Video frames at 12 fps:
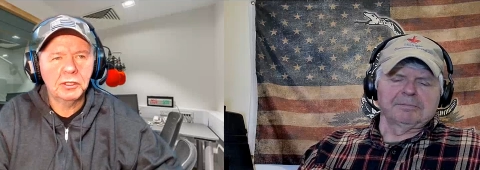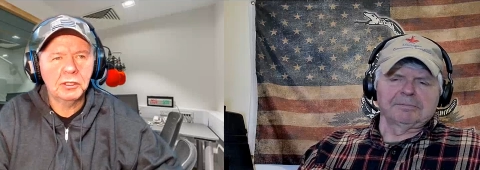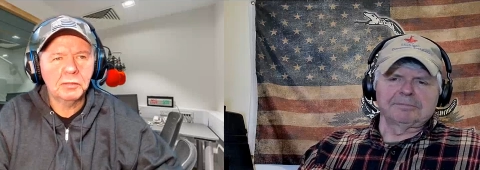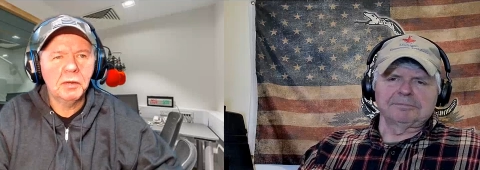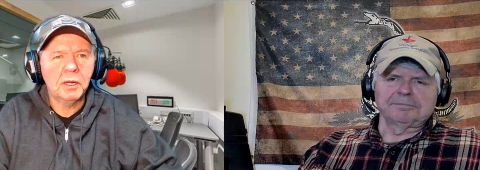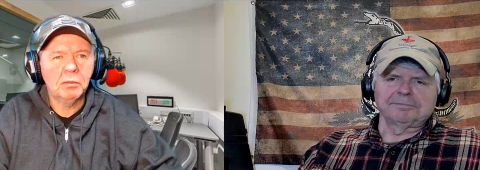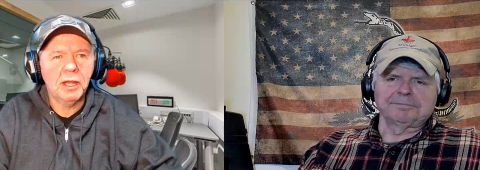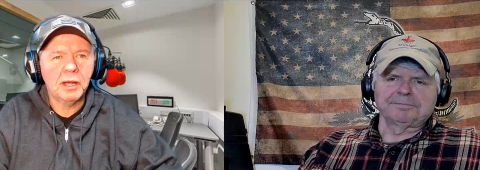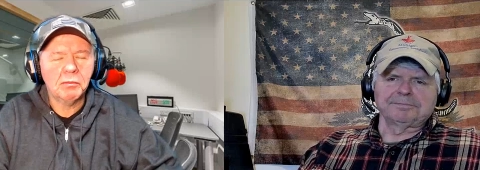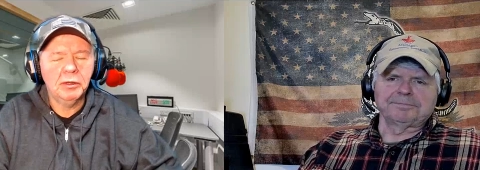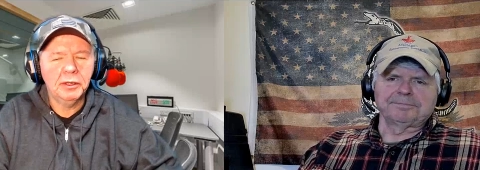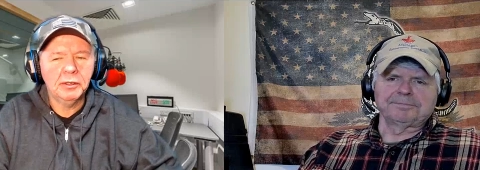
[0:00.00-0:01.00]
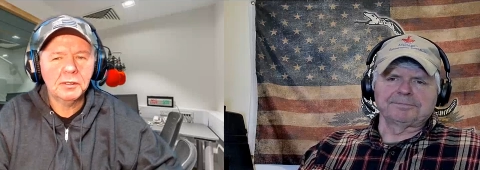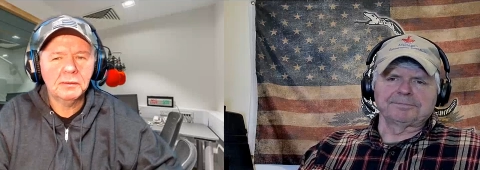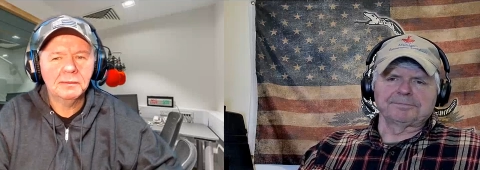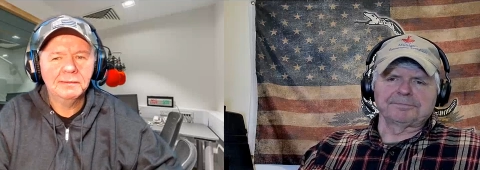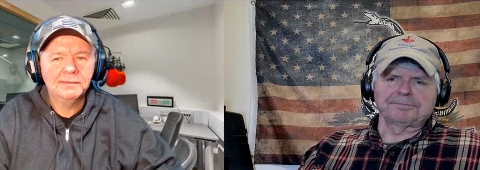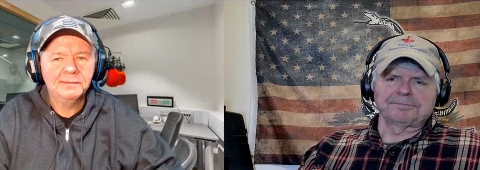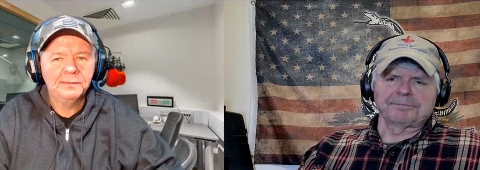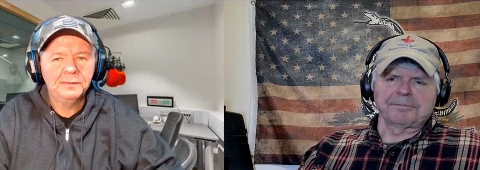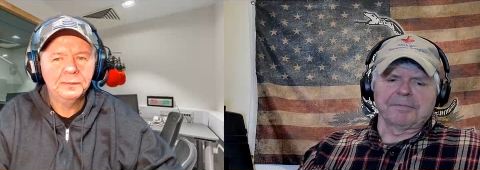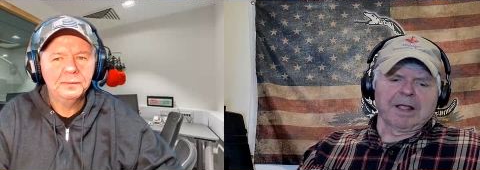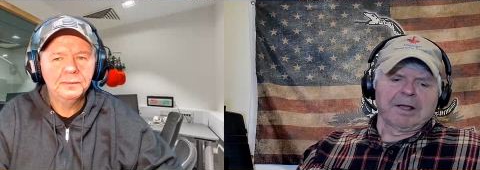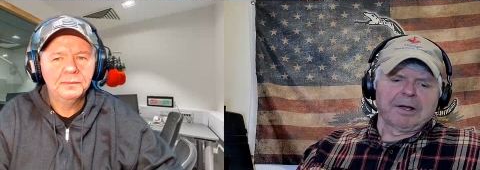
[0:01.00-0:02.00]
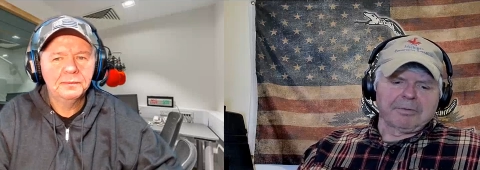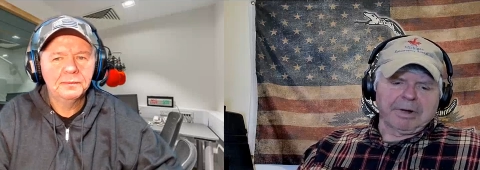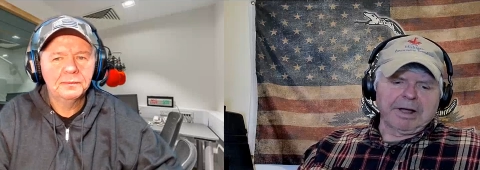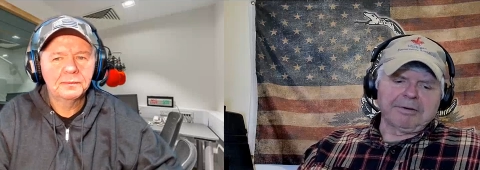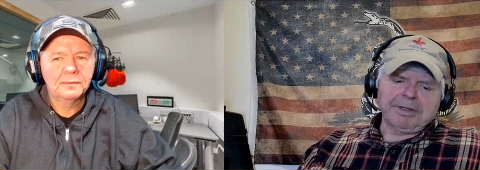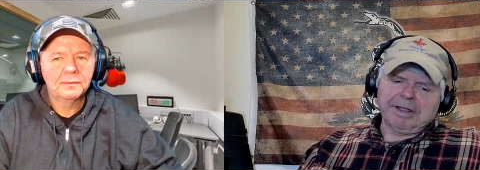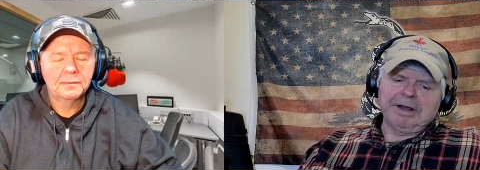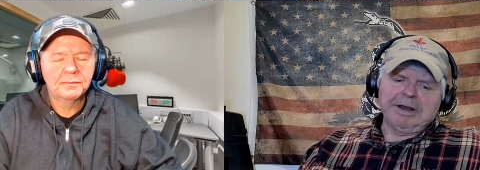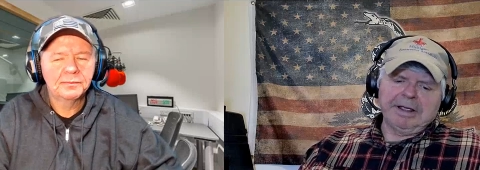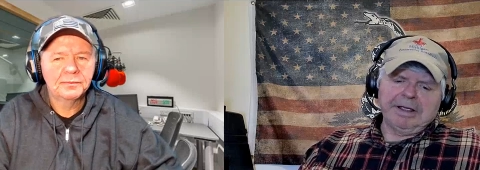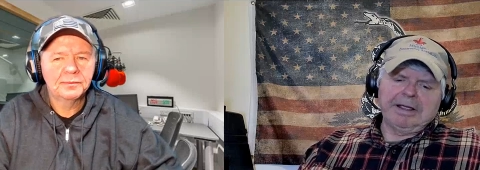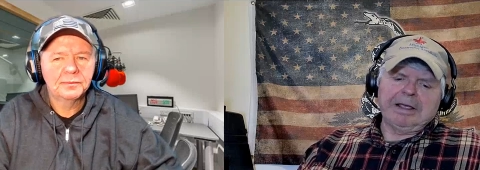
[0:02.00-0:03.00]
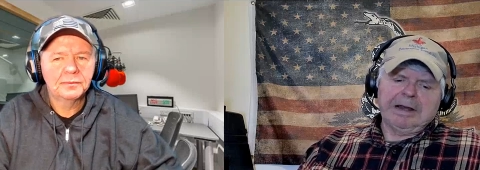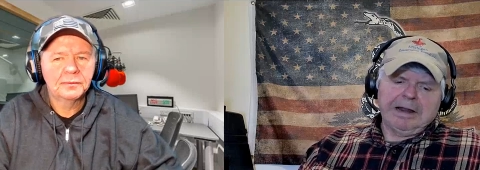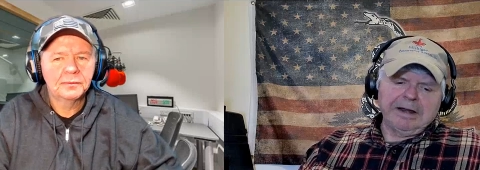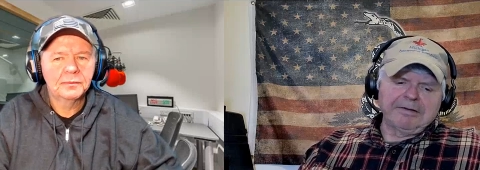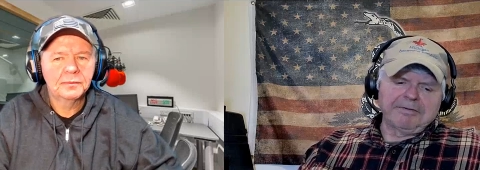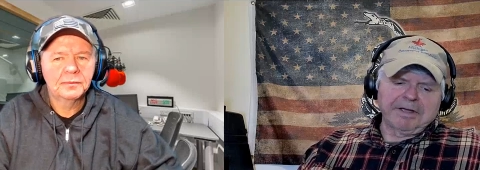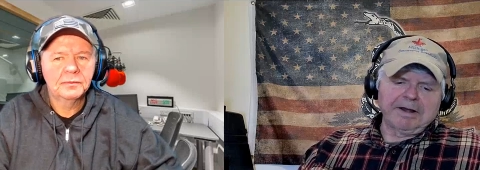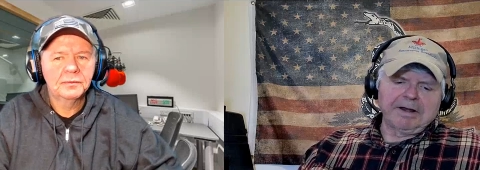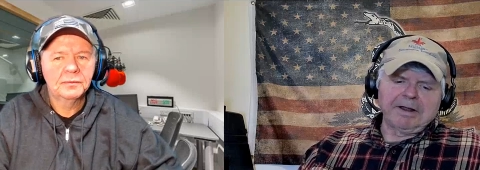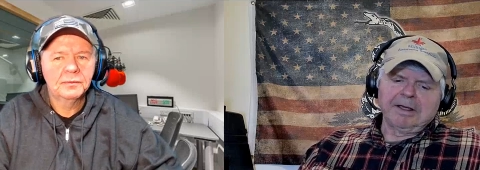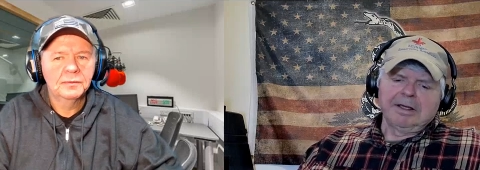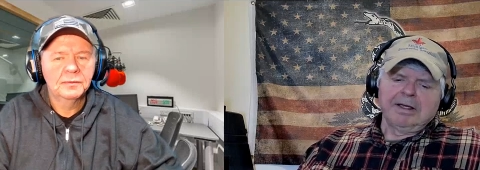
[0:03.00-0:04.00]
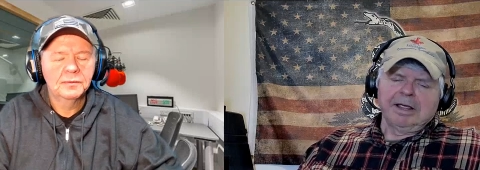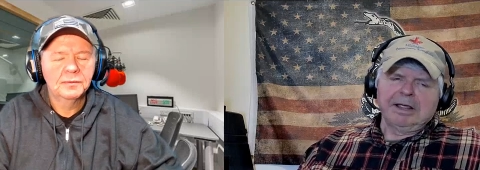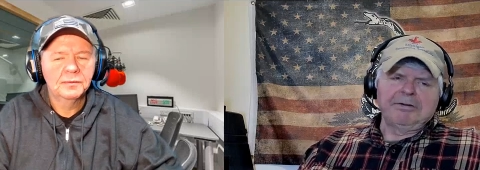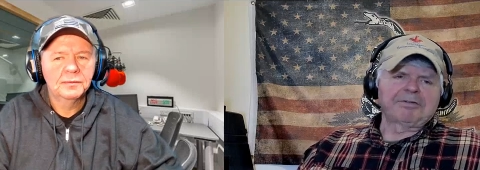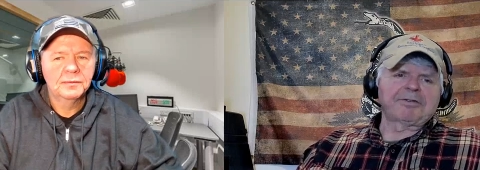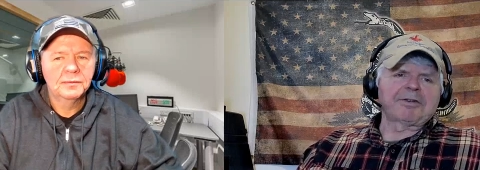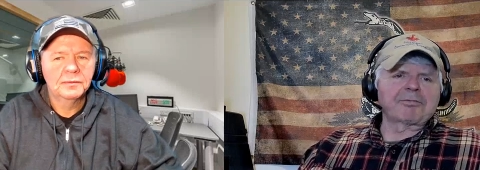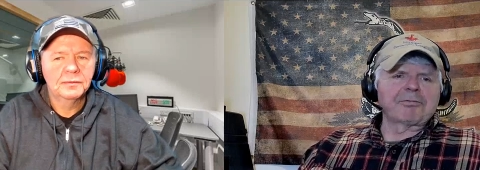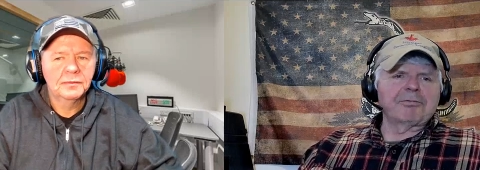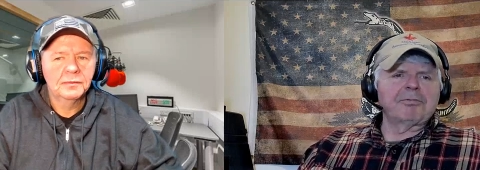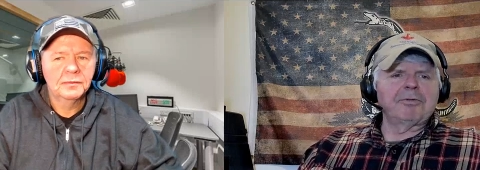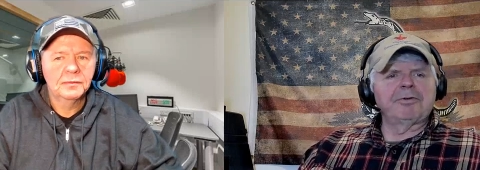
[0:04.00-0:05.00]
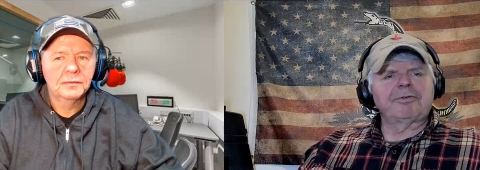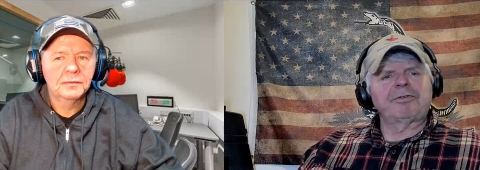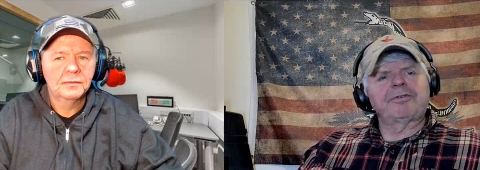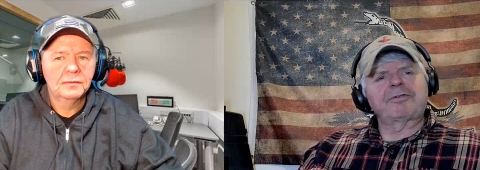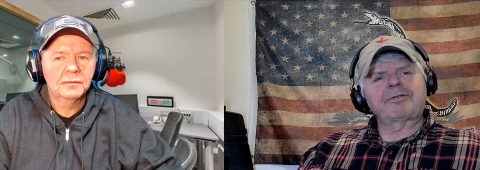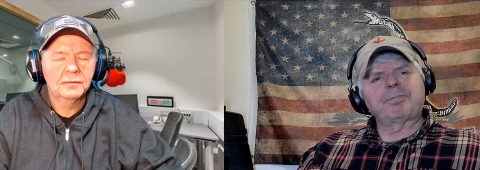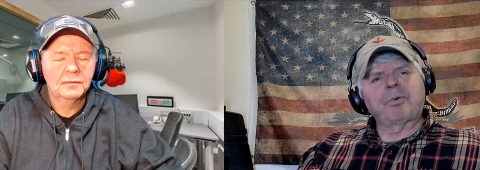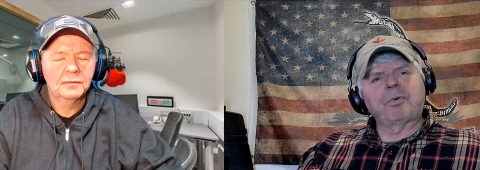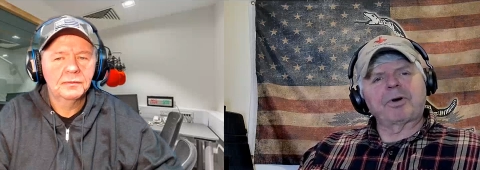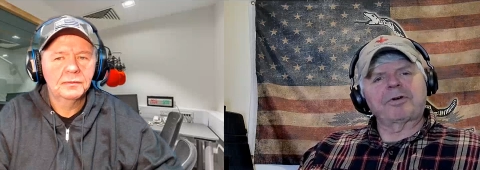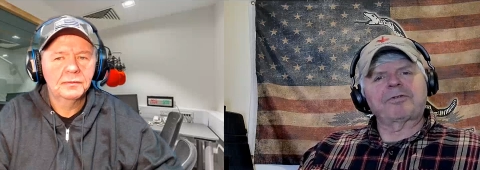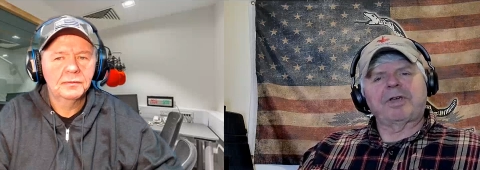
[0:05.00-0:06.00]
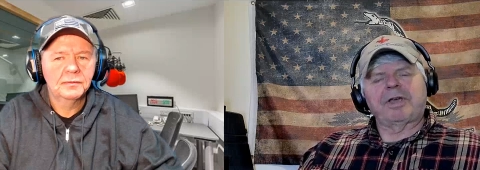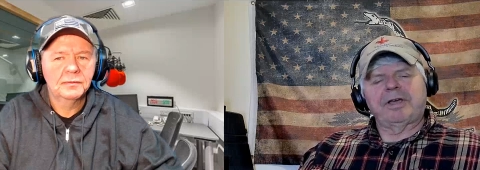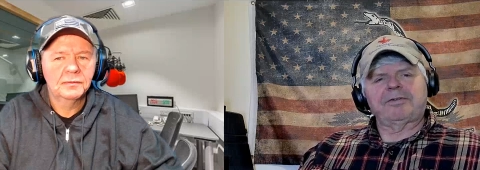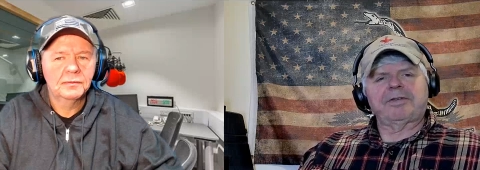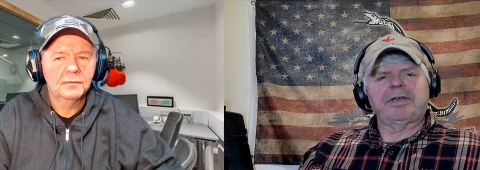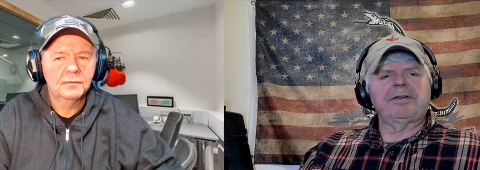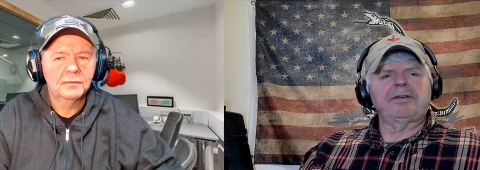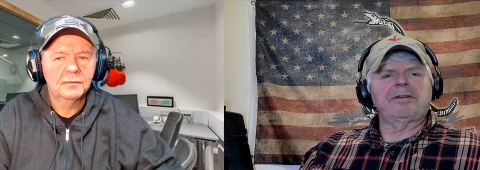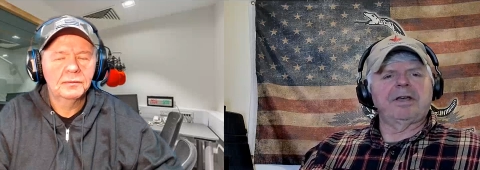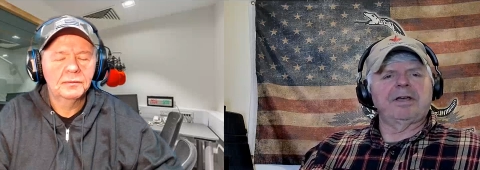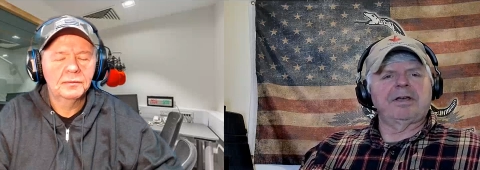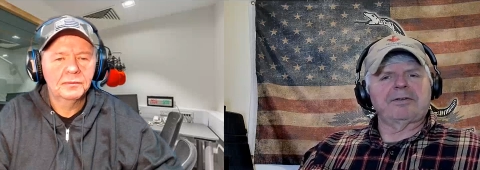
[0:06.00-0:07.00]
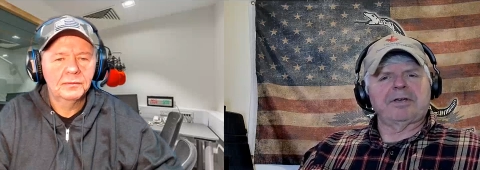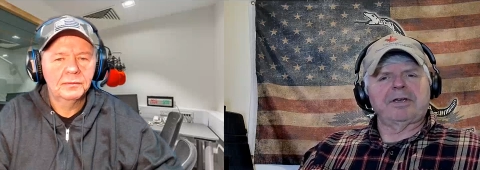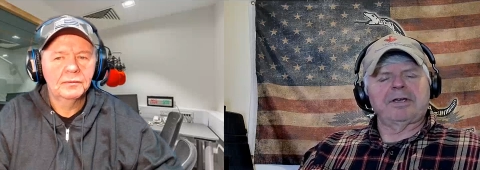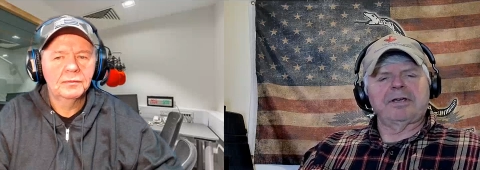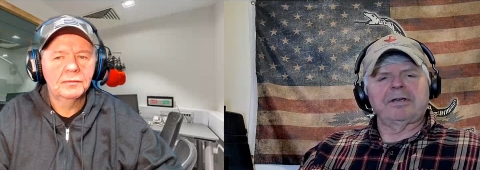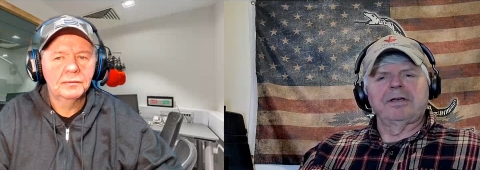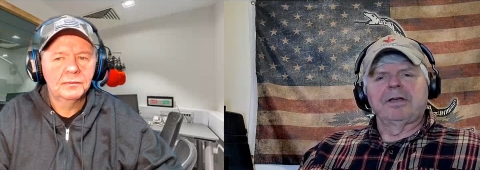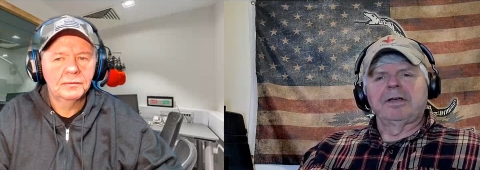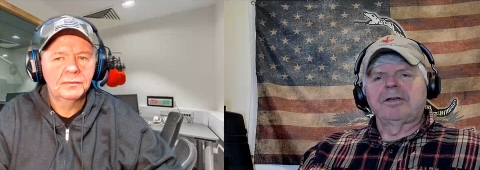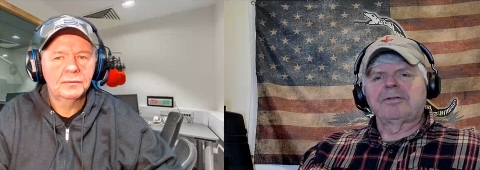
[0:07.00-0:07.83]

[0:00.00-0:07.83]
Speaker 1: don't see as many black players.
Speaker 2: Well, in in any event, he was just using sports as a as a